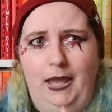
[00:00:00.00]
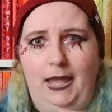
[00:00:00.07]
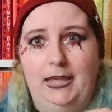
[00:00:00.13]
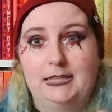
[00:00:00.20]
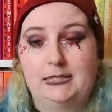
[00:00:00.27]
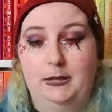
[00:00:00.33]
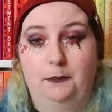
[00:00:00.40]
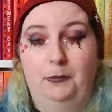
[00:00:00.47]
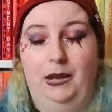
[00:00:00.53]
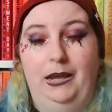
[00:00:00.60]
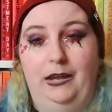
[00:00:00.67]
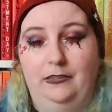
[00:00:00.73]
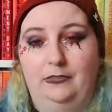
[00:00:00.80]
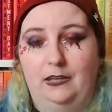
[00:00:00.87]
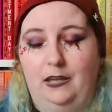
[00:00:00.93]
it's
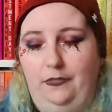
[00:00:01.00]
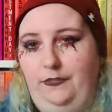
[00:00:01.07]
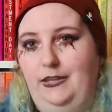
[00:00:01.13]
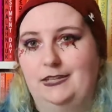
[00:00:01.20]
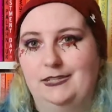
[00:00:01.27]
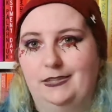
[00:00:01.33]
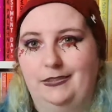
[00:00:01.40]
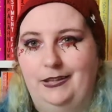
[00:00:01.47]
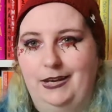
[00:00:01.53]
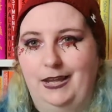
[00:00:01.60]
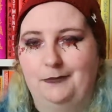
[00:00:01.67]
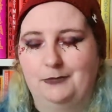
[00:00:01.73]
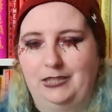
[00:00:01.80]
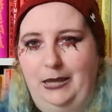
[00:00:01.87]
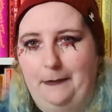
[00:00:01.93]
implied that these are the
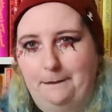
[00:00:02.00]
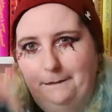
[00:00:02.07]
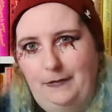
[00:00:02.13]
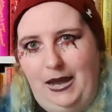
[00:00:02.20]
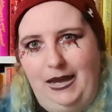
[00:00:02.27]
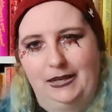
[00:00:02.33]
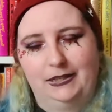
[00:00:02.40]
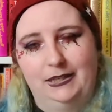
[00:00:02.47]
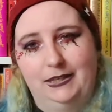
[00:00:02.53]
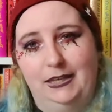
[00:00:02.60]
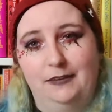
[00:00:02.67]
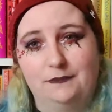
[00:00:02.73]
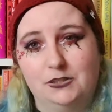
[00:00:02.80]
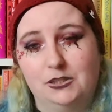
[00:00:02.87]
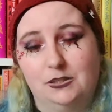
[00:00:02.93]
names that Mac
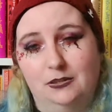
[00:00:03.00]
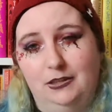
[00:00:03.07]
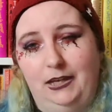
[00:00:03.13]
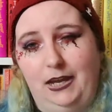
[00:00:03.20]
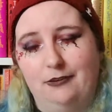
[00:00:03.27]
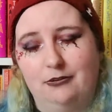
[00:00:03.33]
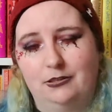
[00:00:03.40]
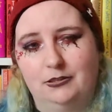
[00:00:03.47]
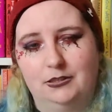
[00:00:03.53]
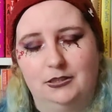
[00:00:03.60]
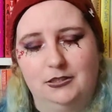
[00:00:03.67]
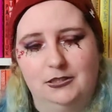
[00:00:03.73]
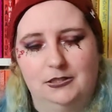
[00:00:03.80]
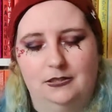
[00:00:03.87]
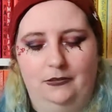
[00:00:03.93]
gives to the
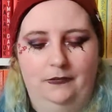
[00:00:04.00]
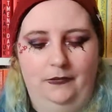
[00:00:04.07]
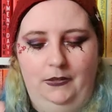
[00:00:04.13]
characters.